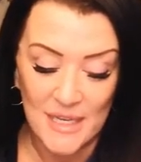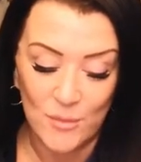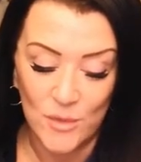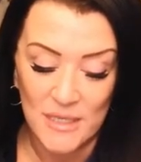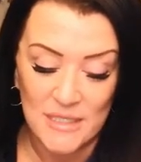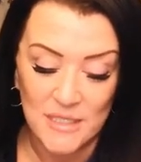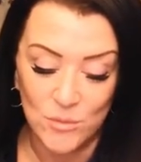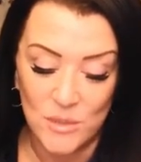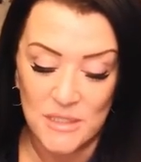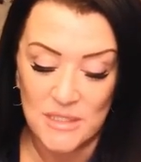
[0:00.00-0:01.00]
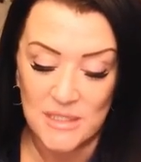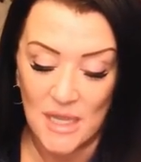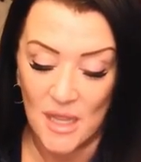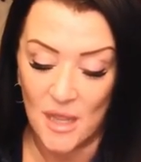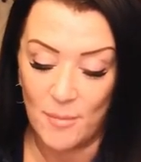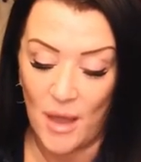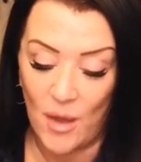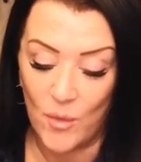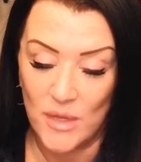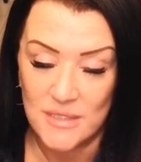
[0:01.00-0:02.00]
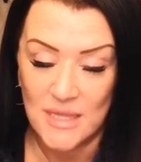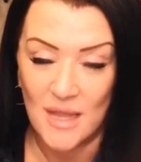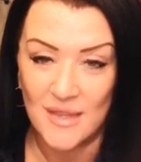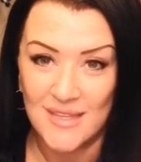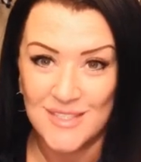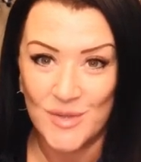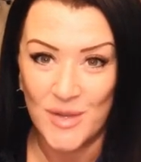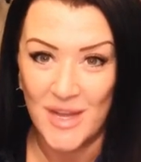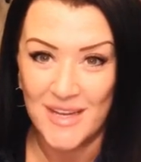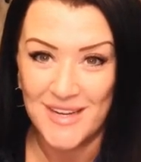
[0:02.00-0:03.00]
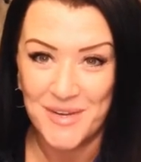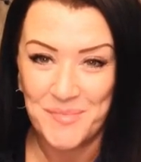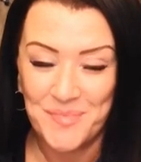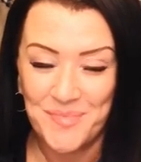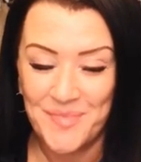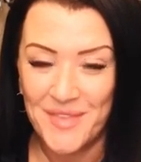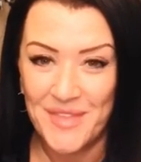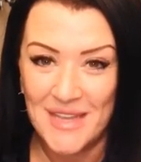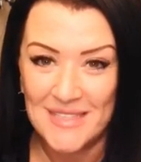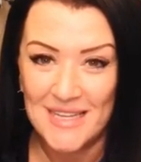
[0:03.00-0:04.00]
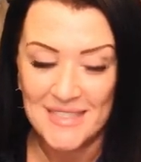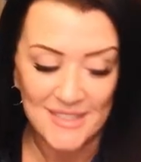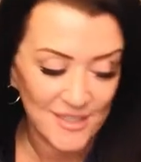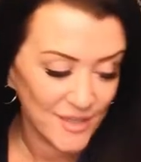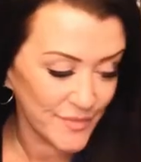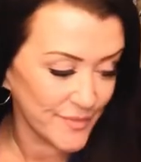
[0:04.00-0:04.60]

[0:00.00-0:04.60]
and we'll get into more detail about what exactly is going on here. Thanks, Cancer.